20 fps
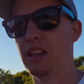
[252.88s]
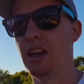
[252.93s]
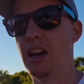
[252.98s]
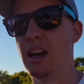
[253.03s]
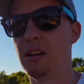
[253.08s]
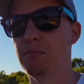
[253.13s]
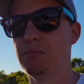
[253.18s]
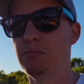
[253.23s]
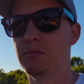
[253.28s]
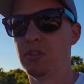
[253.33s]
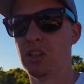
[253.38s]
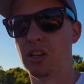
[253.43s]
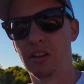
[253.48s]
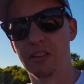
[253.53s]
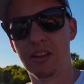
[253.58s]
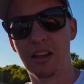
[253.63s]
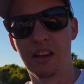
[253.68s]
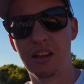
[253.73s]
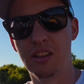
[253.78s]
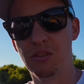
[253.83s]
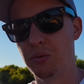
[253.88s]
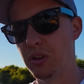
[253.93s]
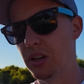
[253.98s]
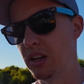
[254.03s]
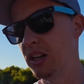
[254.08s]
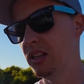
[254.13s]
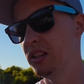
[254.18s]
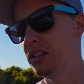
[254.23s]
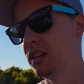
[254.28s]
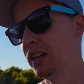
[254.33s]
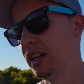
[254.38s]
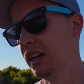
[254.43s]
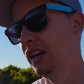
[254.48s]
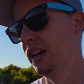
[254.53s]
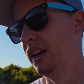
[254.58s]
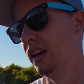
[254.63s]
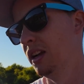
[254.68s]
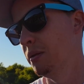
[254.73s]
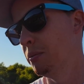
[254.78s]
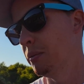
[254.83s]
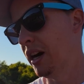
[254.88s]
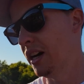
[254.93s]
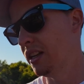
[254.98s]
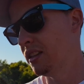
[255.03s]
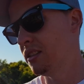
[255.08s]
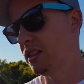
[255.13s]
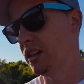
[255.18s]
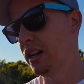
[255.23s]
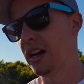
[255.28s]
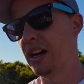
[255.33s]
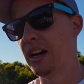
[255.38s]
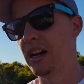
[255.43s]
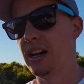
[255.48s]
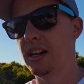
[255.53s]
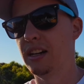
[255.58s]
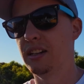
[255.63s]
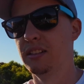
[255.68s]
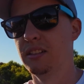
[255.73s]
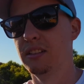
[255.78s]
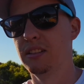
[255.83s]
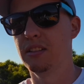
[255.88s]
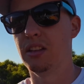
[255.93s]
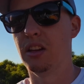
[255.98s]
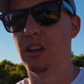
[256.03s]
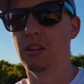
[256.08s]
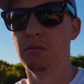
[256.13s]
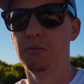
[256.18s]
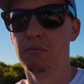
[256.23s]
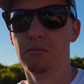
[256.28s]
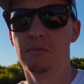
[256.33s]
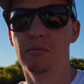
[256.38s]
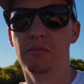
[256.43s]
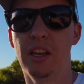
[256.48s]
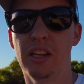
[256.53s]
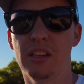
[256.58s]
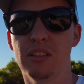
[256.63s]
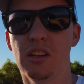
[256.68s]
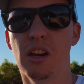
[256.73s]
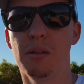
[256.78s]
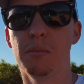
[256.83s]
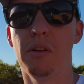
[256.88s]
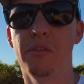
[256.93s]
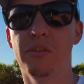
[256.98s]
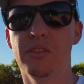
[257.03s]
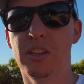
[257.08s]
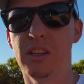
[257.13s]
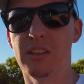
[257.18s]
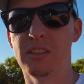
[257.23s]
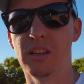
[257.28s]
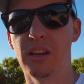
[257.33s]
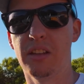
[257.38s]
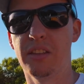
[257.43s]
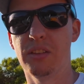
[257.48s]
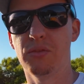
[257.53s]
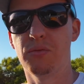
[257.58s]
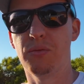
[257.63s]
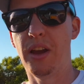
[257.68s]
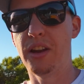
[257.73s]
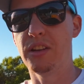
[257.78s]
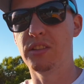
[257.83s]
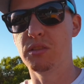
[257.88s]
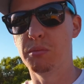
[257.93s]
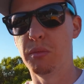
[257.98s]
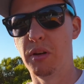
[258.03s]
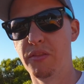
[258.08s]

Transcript: that is what it is. But next time I'll obviously get something that's rated to my